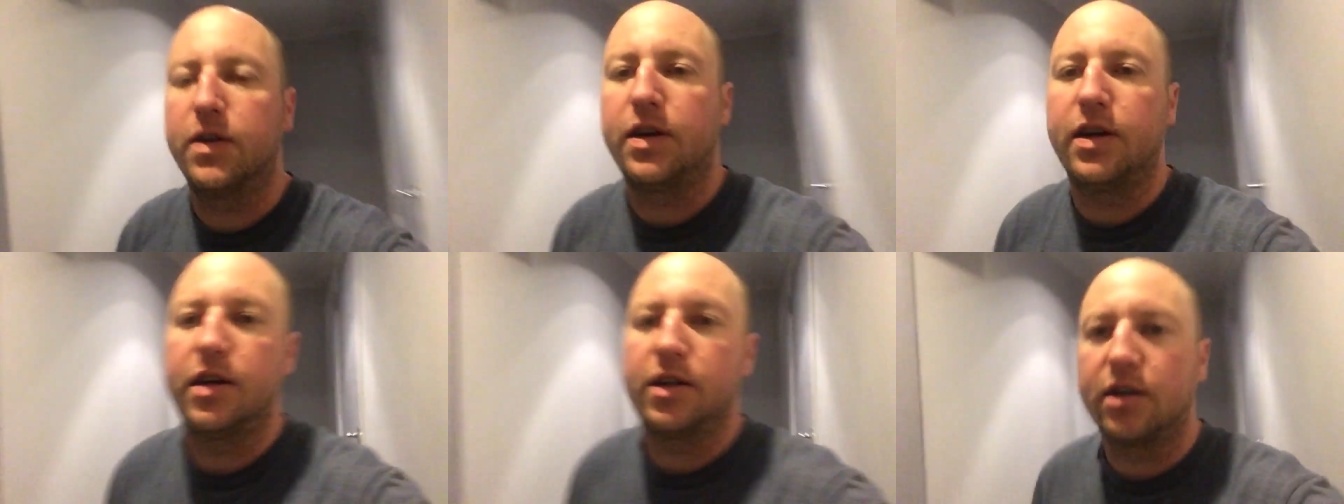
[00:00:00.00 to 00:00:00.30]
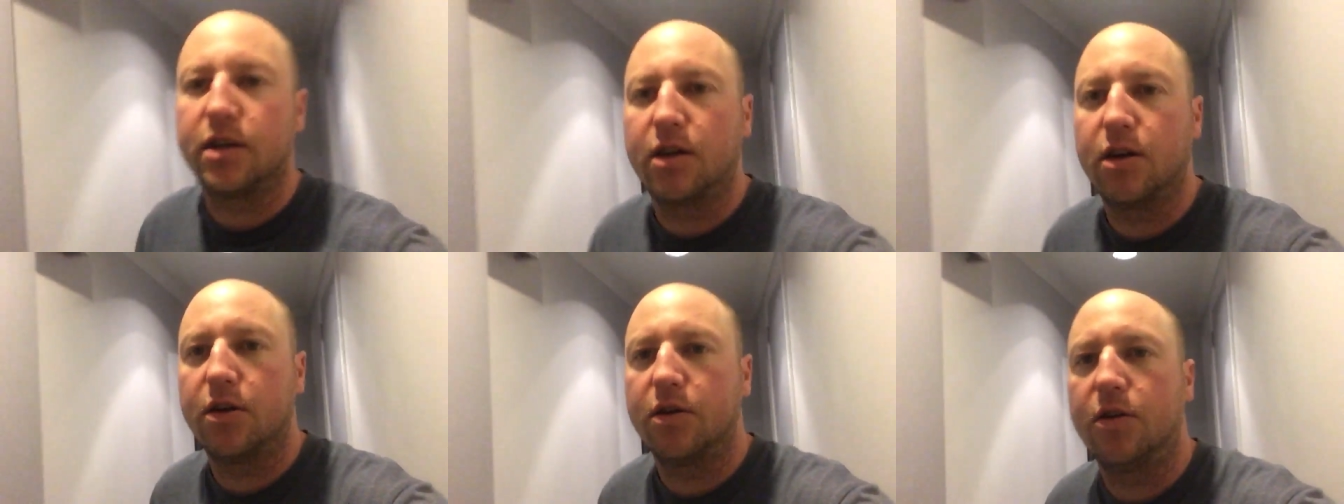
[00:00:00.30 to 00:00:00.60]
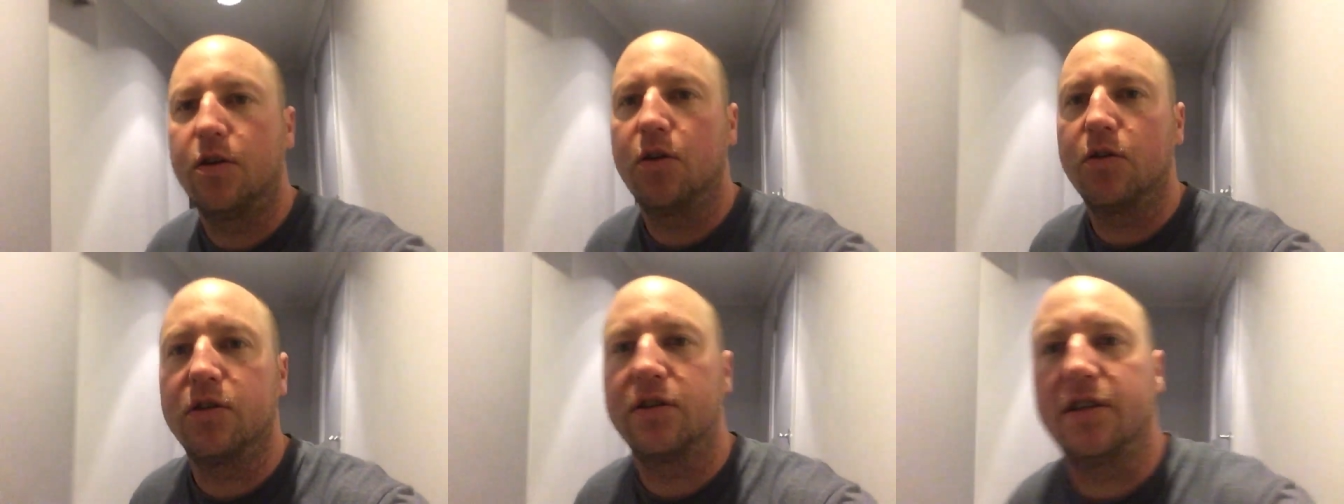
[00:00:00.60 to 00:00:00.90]
and go
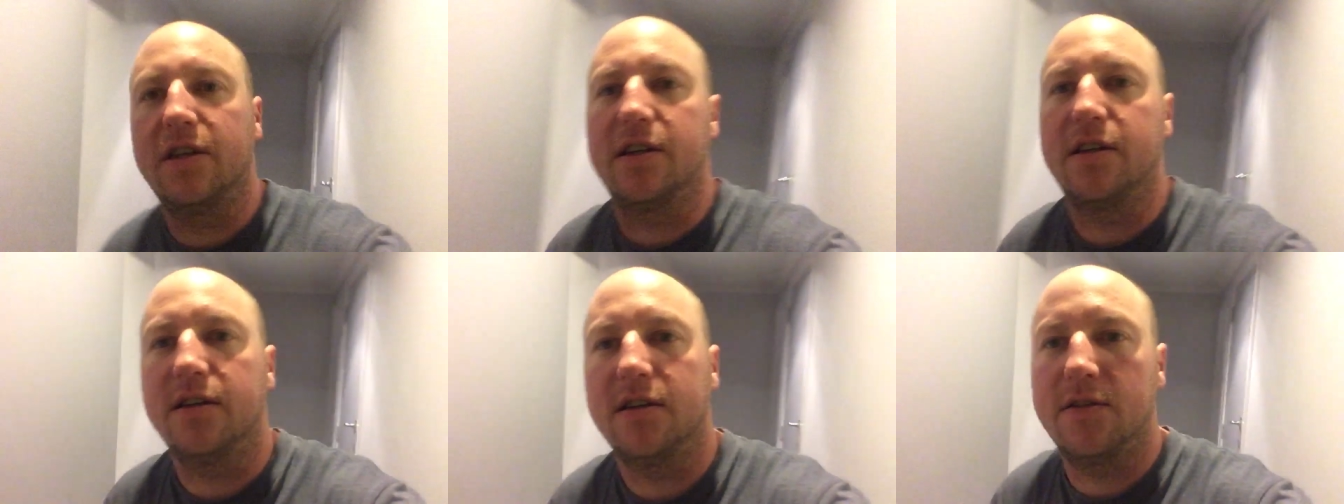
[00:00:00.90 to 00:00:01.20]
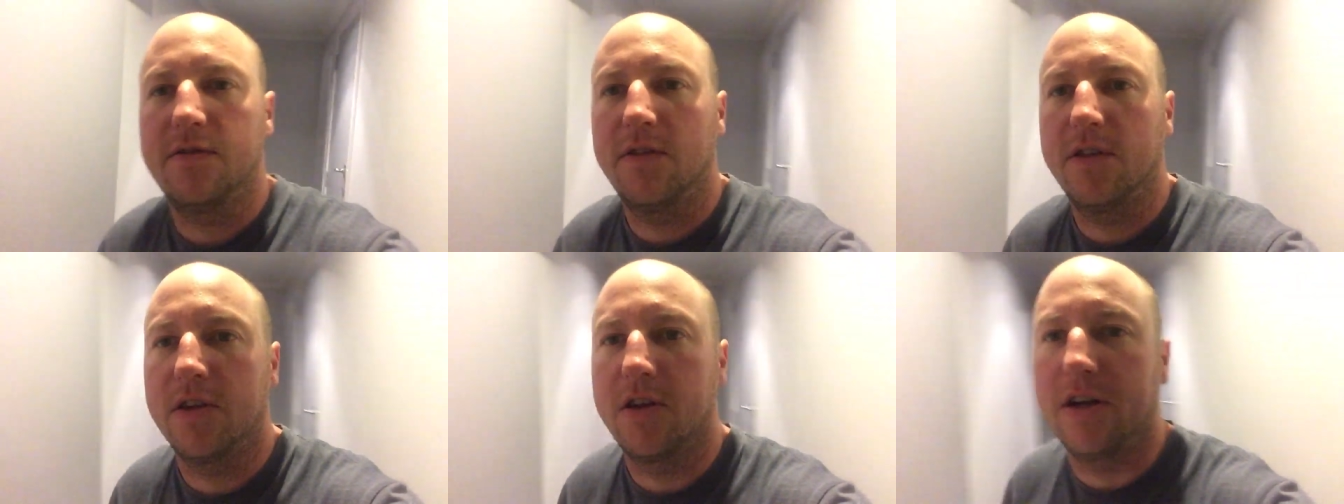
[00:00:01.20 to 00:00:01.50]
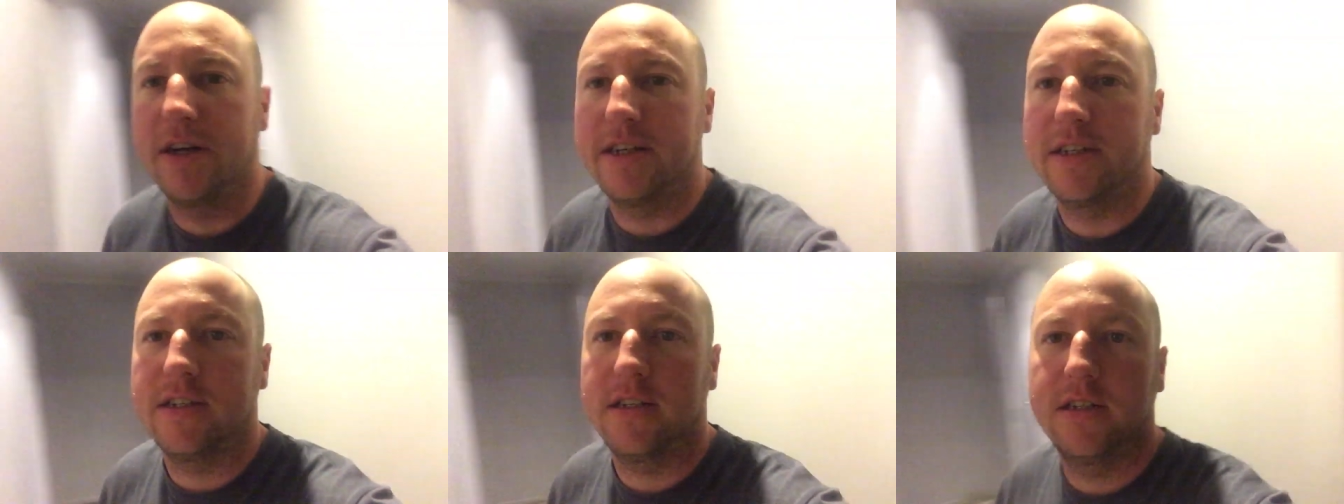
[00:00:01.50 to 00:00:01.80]
dog sit for the
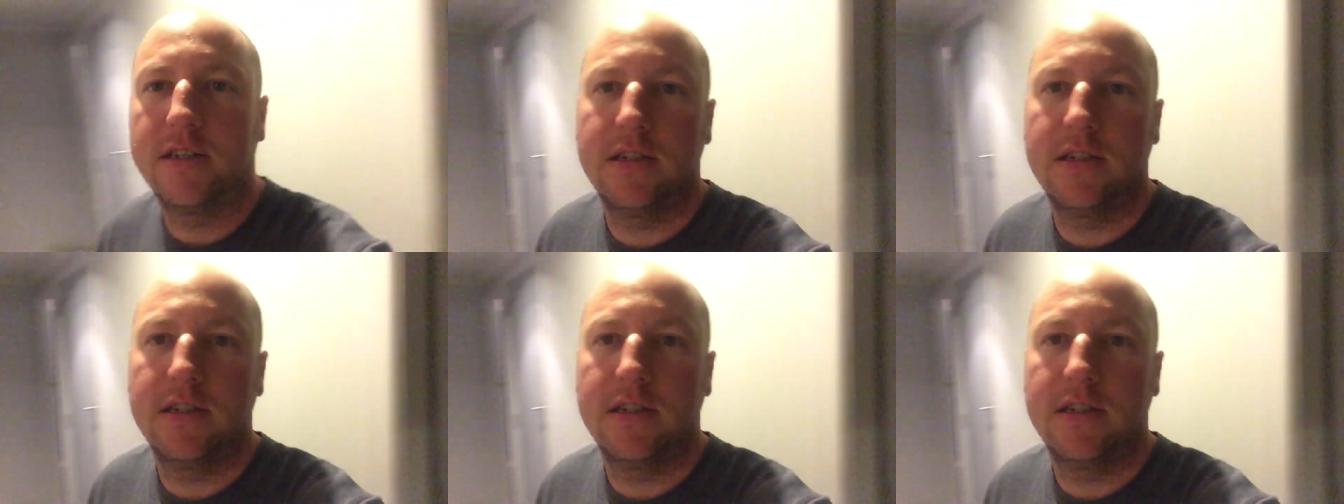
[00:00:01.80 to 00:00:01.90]
night.